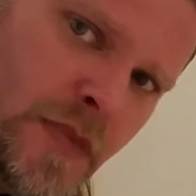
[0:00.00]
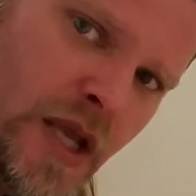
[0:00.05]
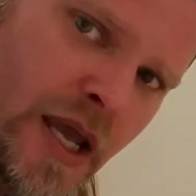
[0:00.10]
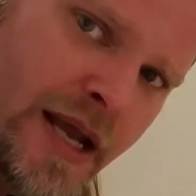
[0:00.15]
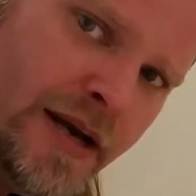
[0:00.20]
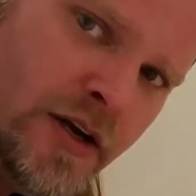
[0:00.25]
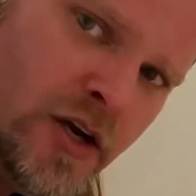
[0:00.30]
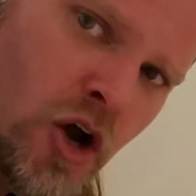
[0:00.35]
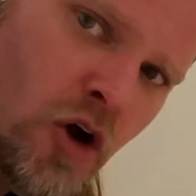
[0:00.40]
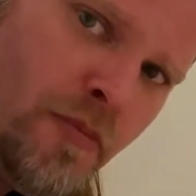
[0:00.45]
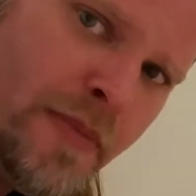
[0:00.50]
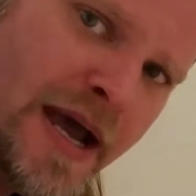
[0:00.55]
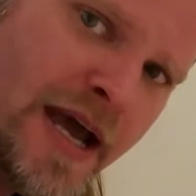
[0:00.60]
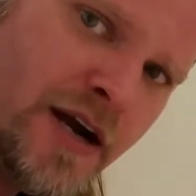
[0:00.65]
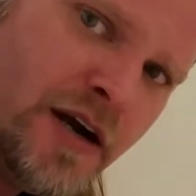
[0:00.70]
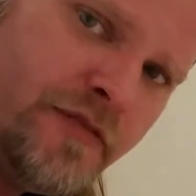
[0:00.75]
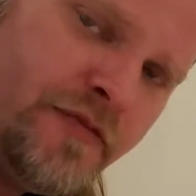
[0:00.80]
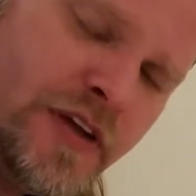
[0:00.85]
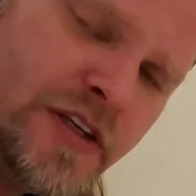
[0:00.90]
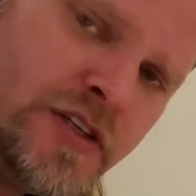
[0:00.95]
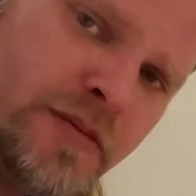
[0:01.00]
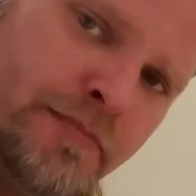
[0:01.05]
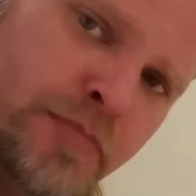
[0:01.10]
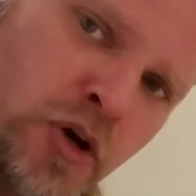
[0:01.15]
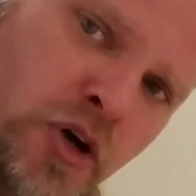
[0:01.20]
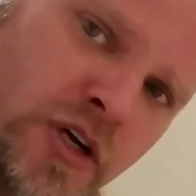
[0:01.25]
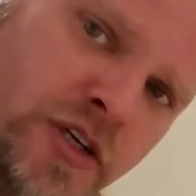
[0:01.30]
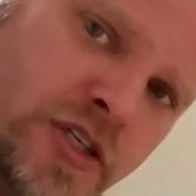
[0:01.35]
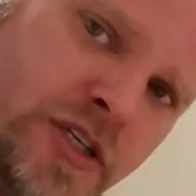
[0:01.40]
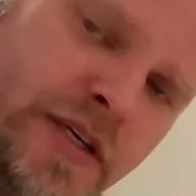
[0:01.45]
And no matter if it's
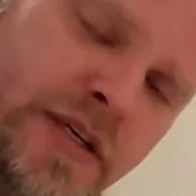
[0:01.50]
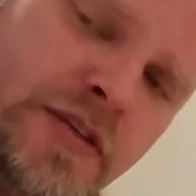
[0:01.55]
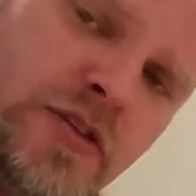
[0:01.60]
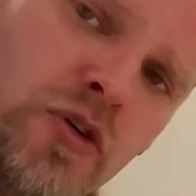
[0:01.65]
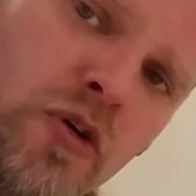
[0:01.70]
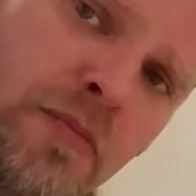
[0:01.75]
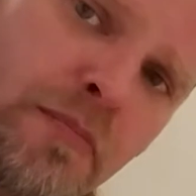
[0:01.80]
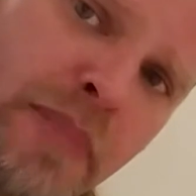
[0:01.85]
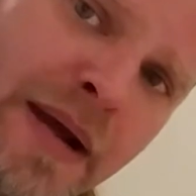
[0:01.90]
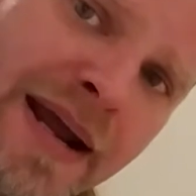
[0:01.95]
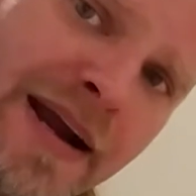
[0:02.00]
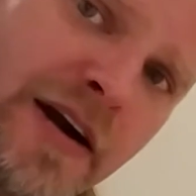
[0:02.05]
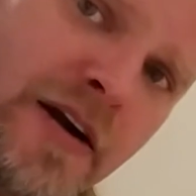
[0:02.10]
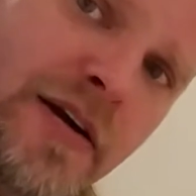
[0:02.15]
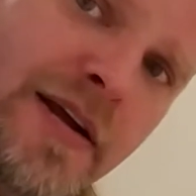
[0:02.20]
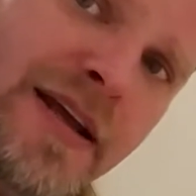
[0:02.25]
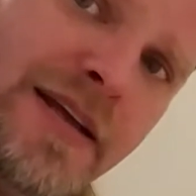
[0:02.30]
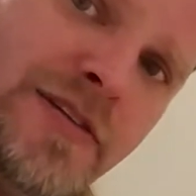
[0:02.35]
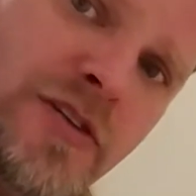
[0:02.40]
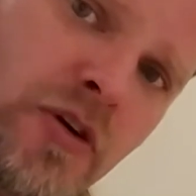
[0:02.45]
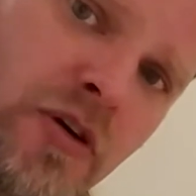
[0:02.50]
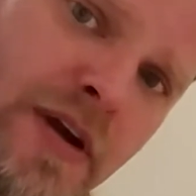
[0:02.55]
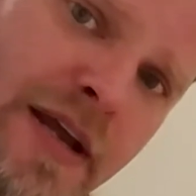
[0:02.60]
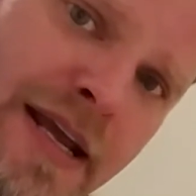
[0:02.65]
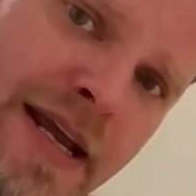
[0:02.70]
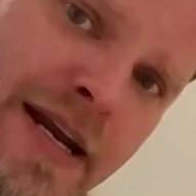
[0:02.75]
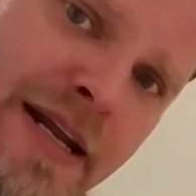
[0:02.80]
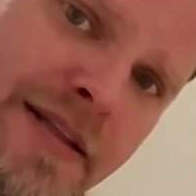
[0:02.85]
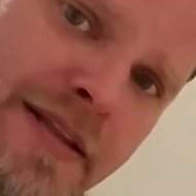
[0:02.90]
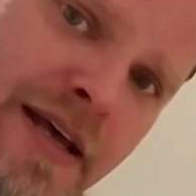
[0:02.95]
bushings or bearings or
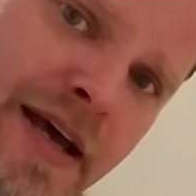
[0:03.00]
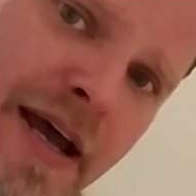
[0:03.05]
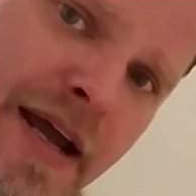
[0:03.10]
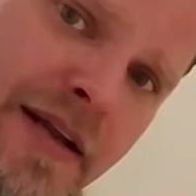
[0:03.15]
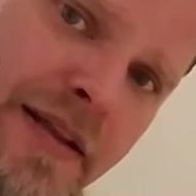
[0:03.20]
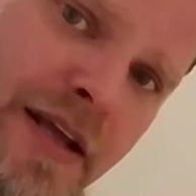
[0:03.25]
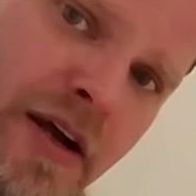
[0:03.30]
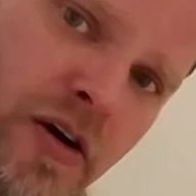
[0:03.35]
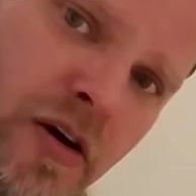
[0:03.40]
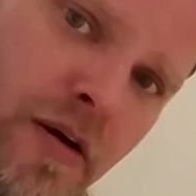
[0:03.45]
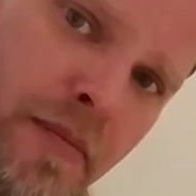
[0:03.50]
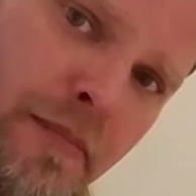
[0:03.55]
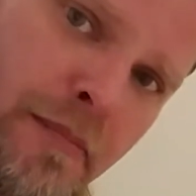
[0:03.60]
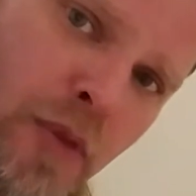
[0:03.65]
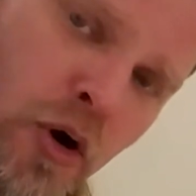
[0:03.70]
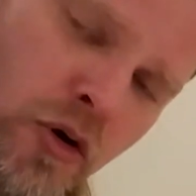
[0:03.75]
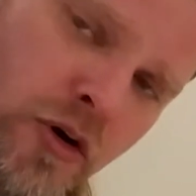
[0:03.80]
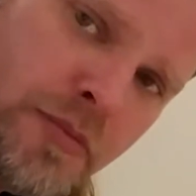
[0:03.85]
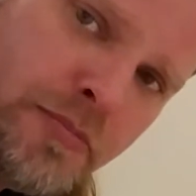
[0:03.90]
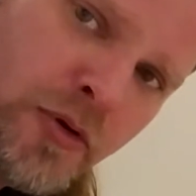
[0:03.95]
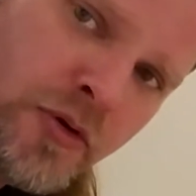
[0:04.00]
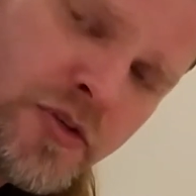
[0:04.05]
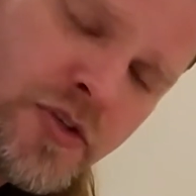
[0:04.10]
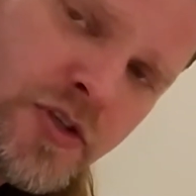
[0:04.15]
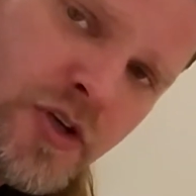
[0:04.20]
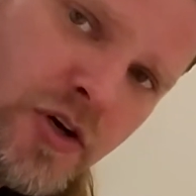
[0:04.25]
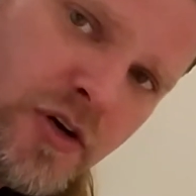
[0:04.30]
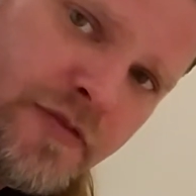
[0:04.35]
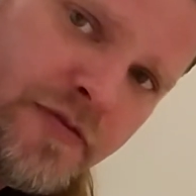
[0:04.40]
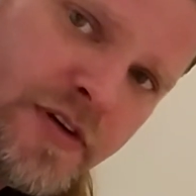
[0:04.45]
anything, there are multiple
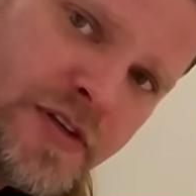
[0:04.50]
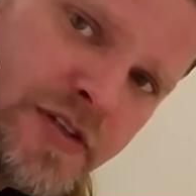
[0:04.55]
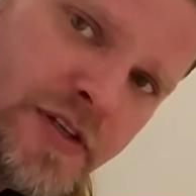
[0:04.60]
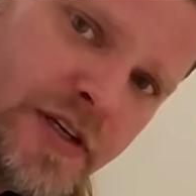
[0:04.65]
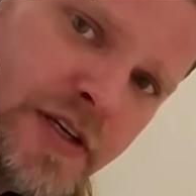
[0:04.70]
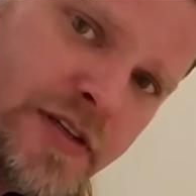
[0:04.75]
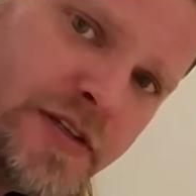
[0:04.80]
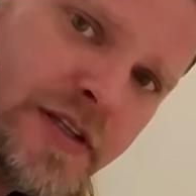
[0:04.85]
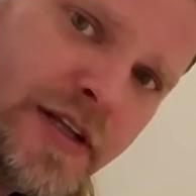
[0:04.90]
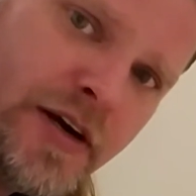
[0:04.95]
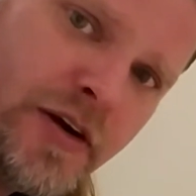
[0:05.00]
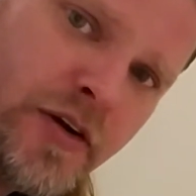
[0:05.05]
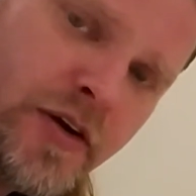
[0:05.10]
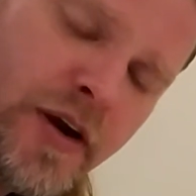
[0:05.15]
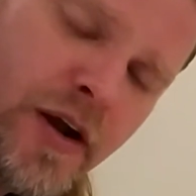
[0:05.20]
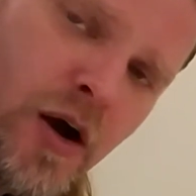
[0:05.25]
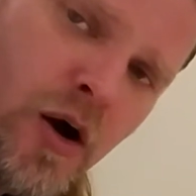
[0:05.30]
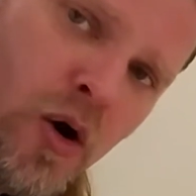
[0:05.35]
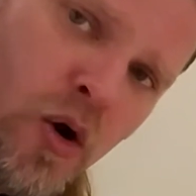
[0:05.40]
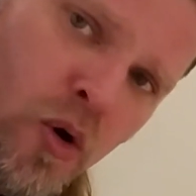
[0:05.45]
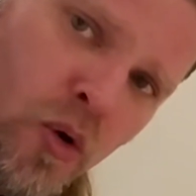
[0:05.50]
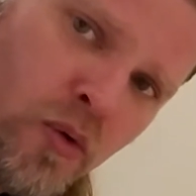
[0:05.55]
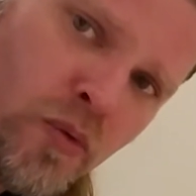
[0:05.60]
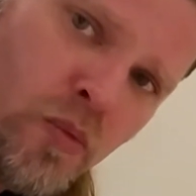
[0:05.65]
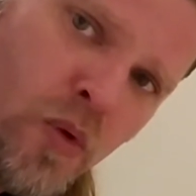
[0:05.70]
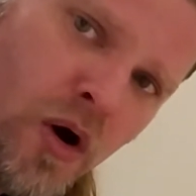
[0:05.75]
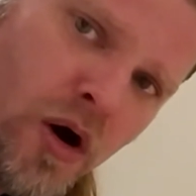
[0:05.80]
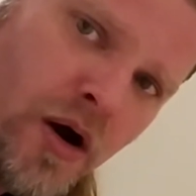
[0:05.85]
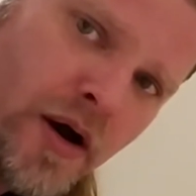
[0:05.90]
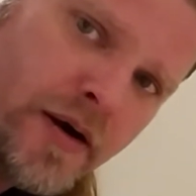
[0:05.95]
surfaces that are going to hold
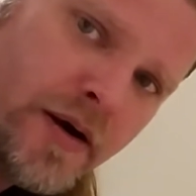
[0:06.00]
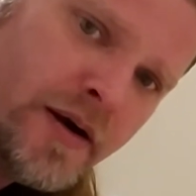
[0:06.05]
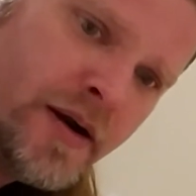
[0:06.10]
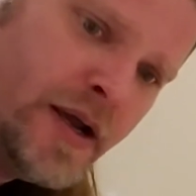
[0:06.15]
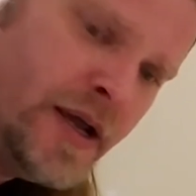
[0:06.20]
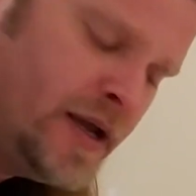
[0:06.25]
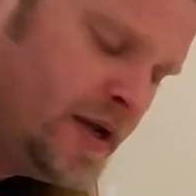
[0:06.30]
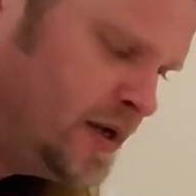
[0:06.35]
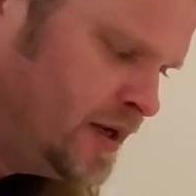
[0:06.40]
water.